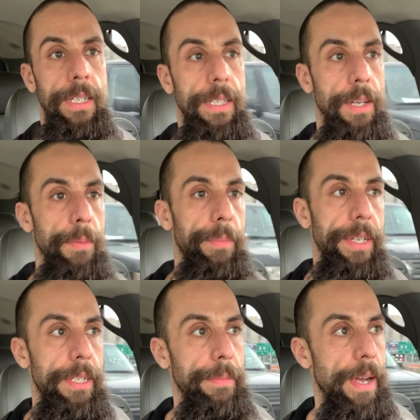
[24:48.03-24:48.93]
Don't
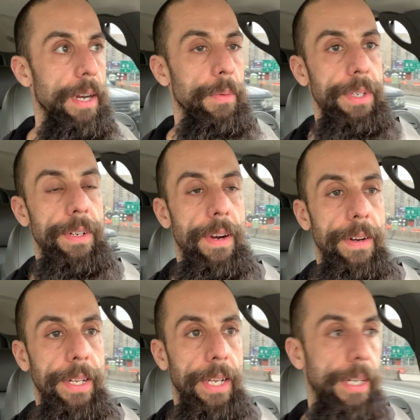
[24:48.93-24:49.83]
bitch about it when you're
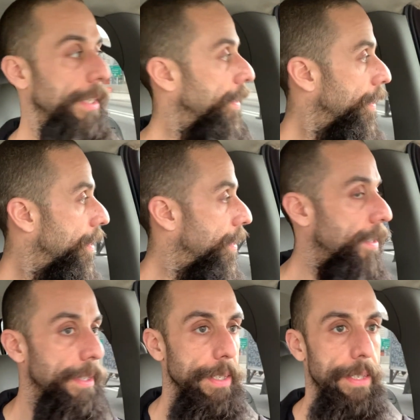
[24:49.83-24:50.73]
already in it.
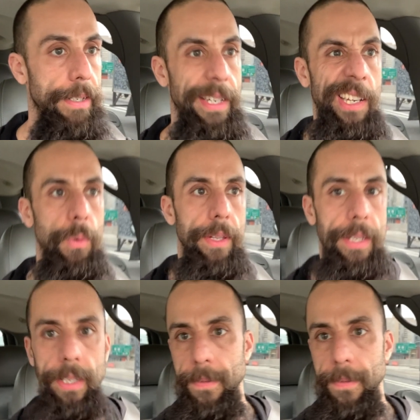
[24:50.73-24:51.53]
Just deal with it.